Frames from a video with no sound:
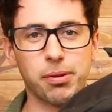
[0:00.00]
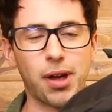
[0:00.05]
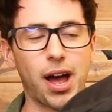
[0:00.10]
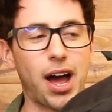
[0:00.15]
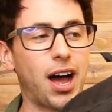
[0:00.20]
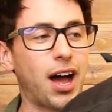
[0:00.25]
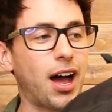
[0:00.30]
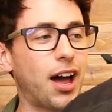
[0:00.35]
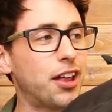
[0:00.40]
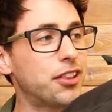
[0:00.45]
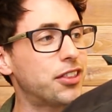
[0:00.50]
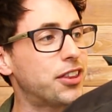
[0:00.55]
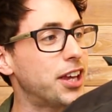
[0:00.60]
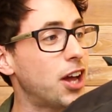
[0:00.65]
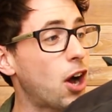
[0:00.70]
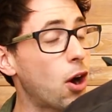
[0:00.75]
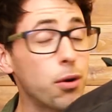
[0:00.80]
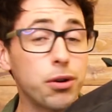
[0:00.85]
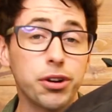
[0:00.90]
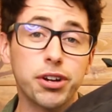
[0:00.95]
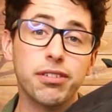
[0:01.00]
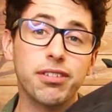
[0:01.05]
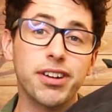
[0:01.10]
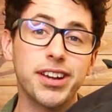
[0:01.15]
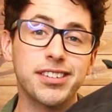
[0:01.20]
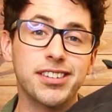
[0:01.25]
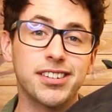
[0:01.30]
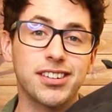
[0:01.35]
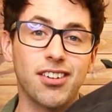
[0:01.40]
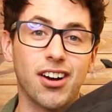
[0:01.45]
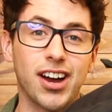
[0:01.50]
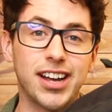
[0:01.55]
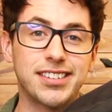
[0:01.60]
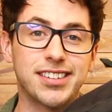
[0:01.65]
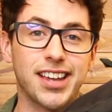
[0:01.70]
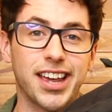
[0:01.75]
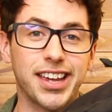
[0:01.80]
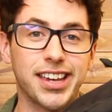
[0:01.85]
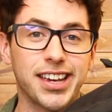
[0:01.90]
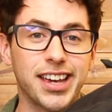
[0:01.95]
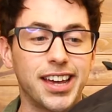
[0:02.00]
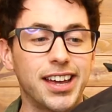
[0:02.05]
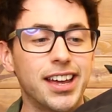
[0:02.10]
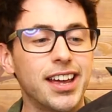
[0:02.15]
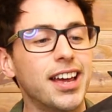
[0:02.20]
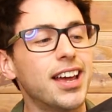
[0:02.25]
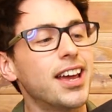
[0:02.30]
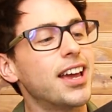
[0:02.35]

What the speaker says: The only reason I take it